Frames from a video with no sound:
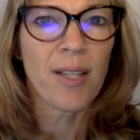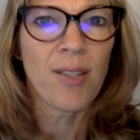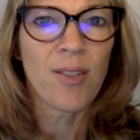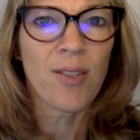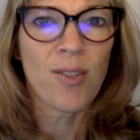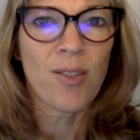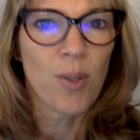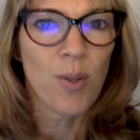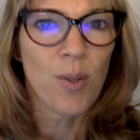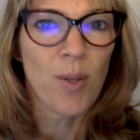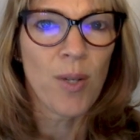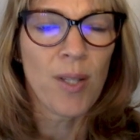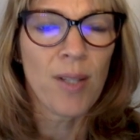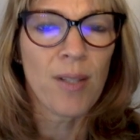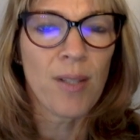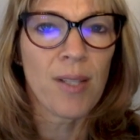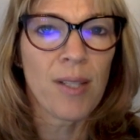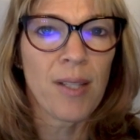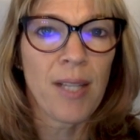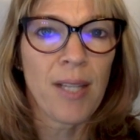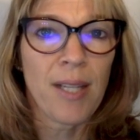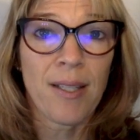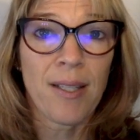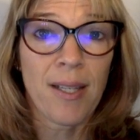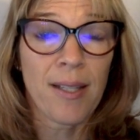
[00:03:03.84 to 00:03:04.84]
students,
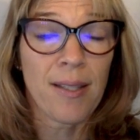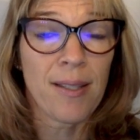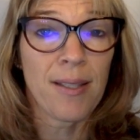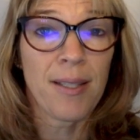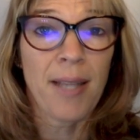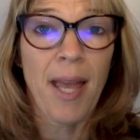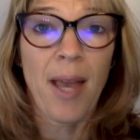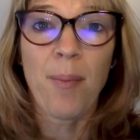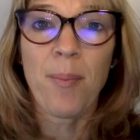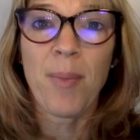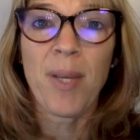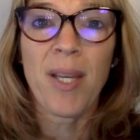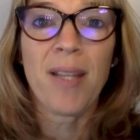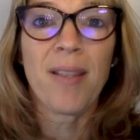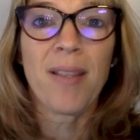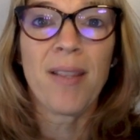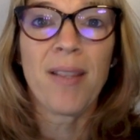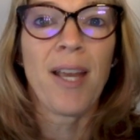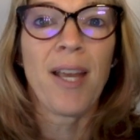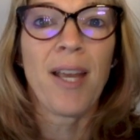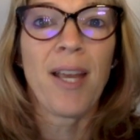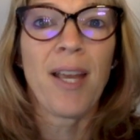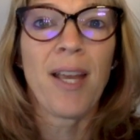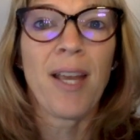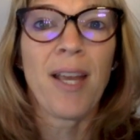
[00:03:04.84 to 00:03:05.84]
that does not mean
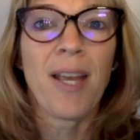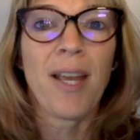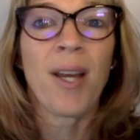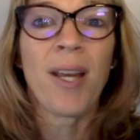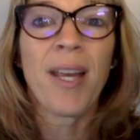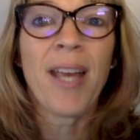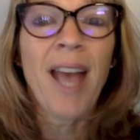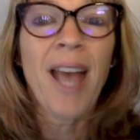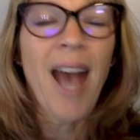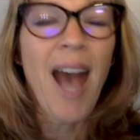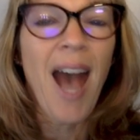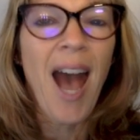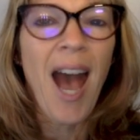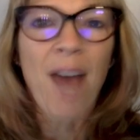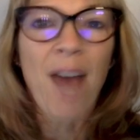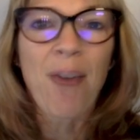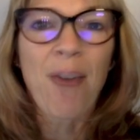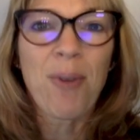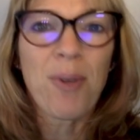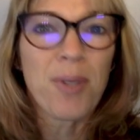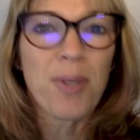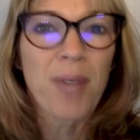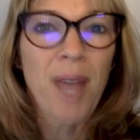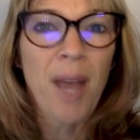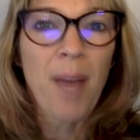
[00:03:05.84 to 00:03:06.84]
that I
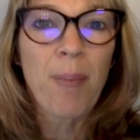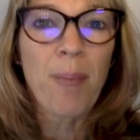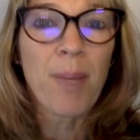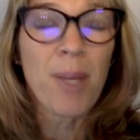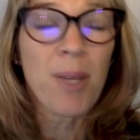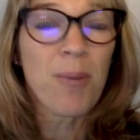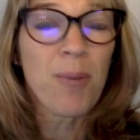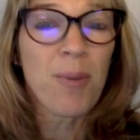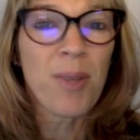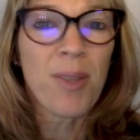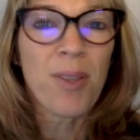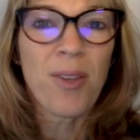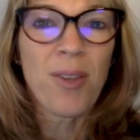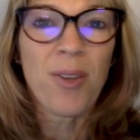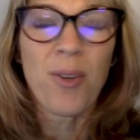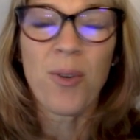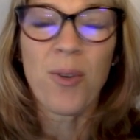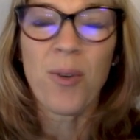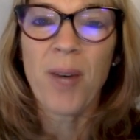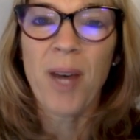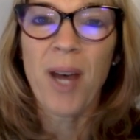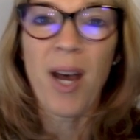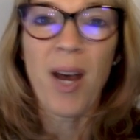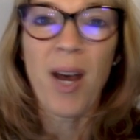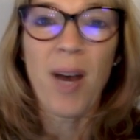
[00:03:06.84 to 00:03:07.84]
will not meet with
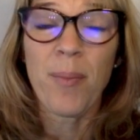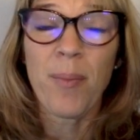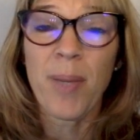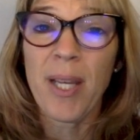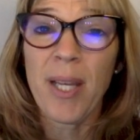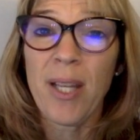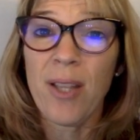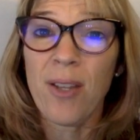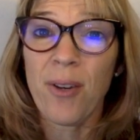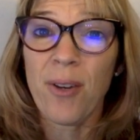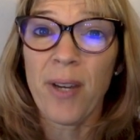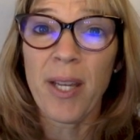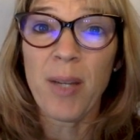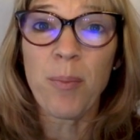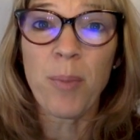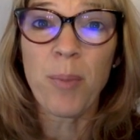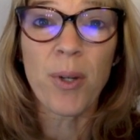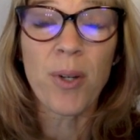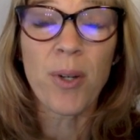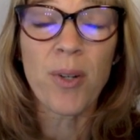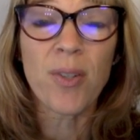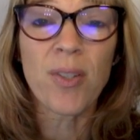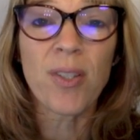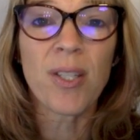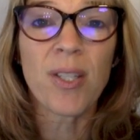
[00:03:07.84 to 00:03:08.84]
you either in
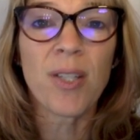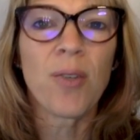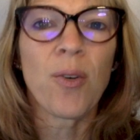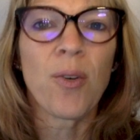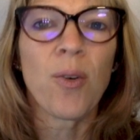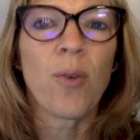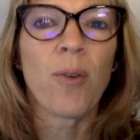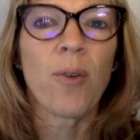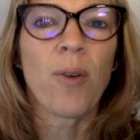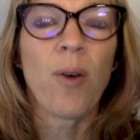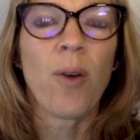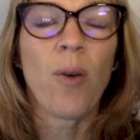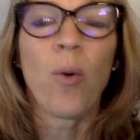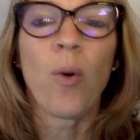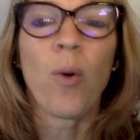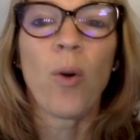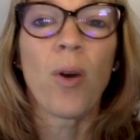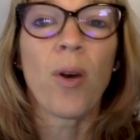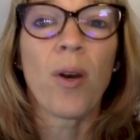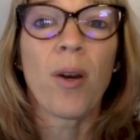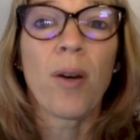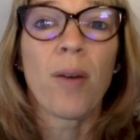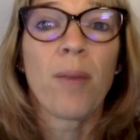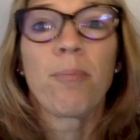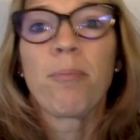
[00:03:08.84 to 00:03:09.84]
person
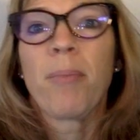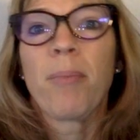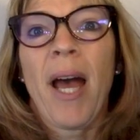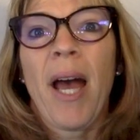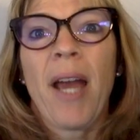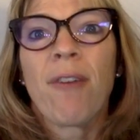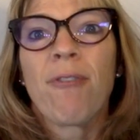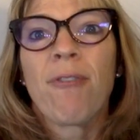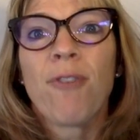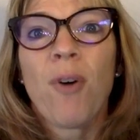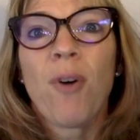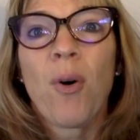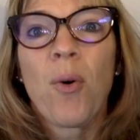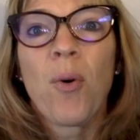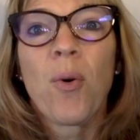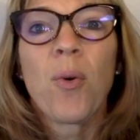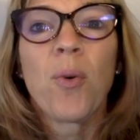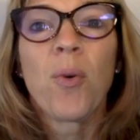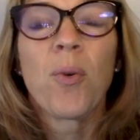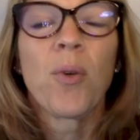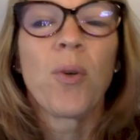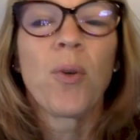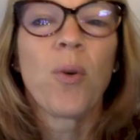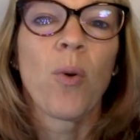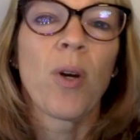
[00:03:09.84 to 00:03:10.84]
or by
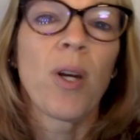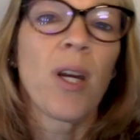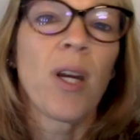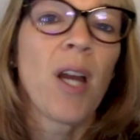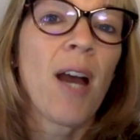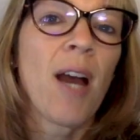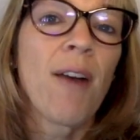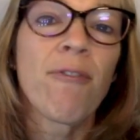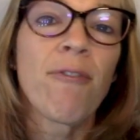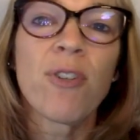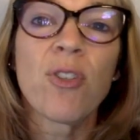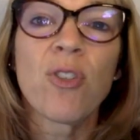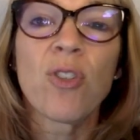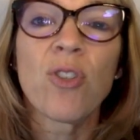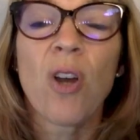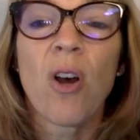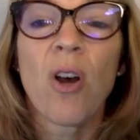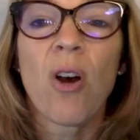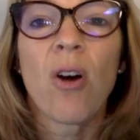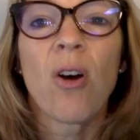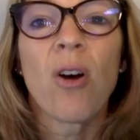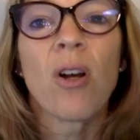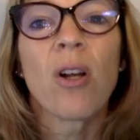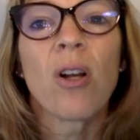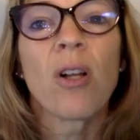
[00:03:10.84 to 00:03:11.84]
phone or conference
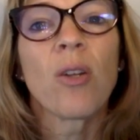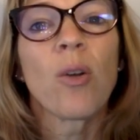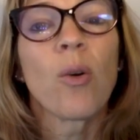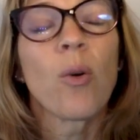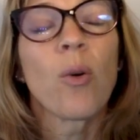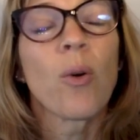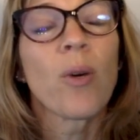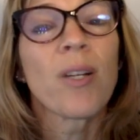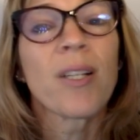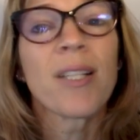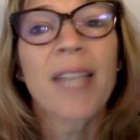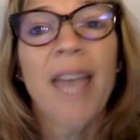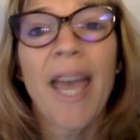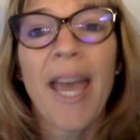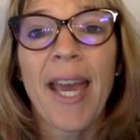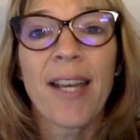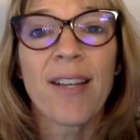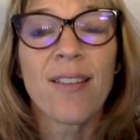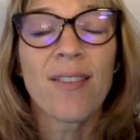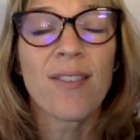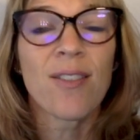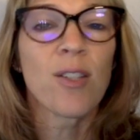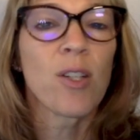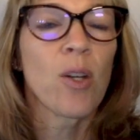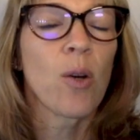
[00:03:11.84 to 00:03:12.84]
call or
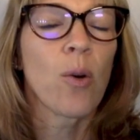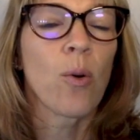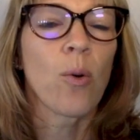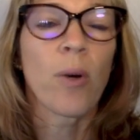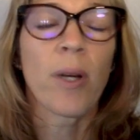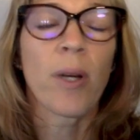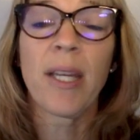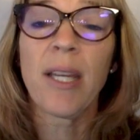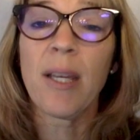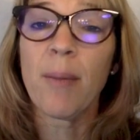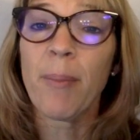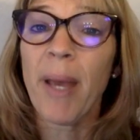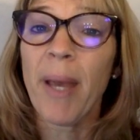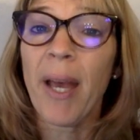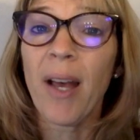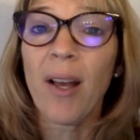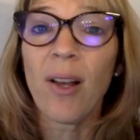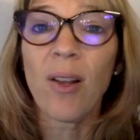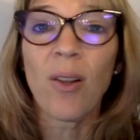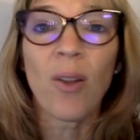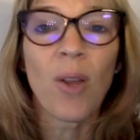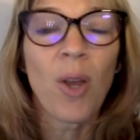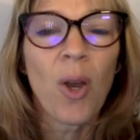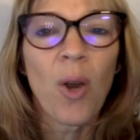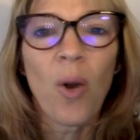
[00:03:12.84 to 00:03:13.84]
text or
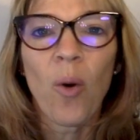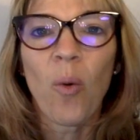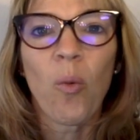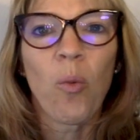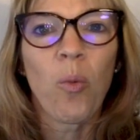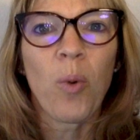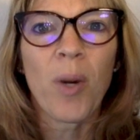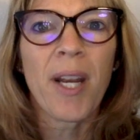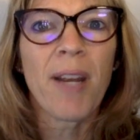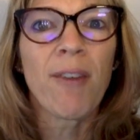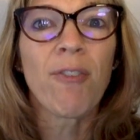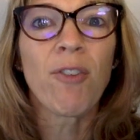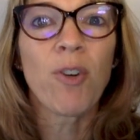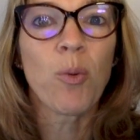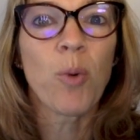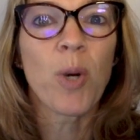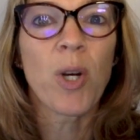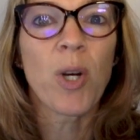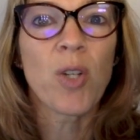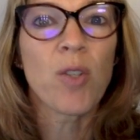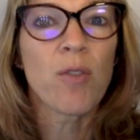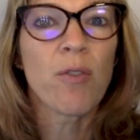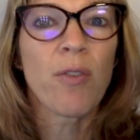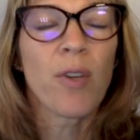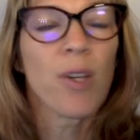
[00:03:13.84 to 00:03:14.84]
email, whatever
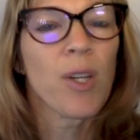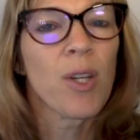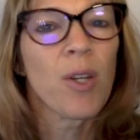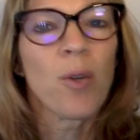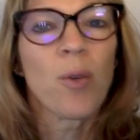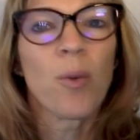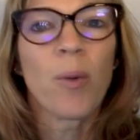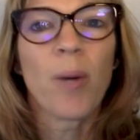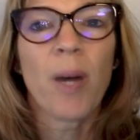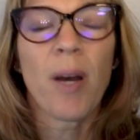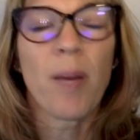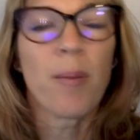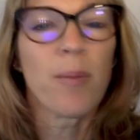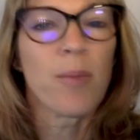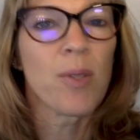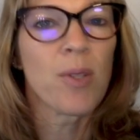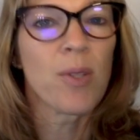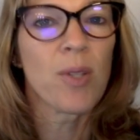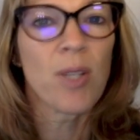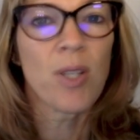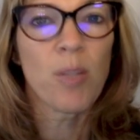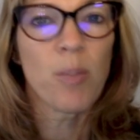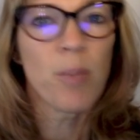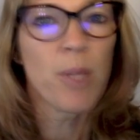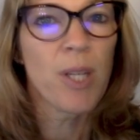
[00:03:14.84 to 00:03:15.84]
works for you.
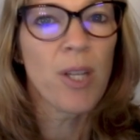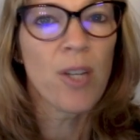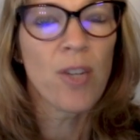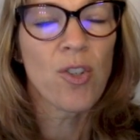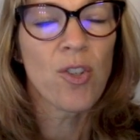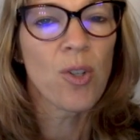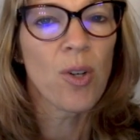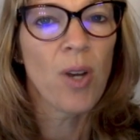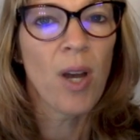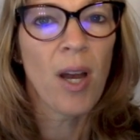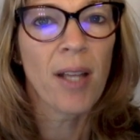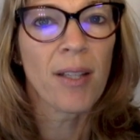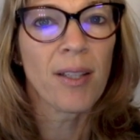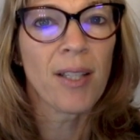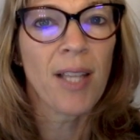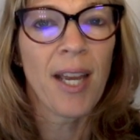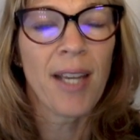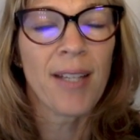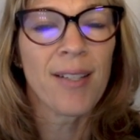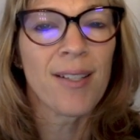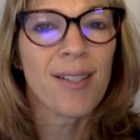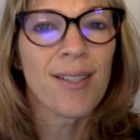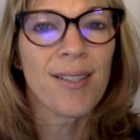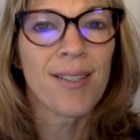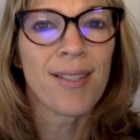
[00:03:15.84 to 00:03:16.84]
Just because you're
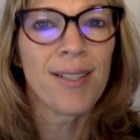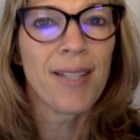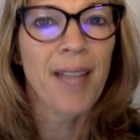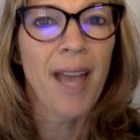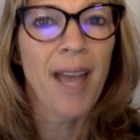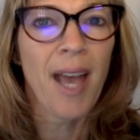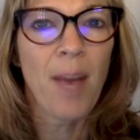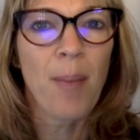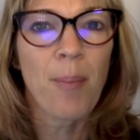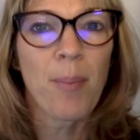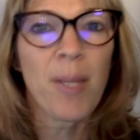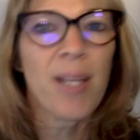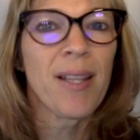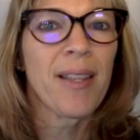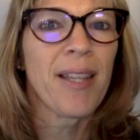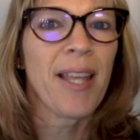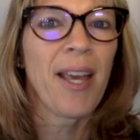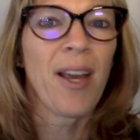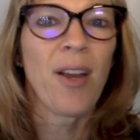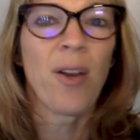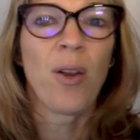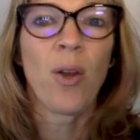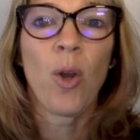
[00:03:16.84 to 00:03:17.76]
online does not mean that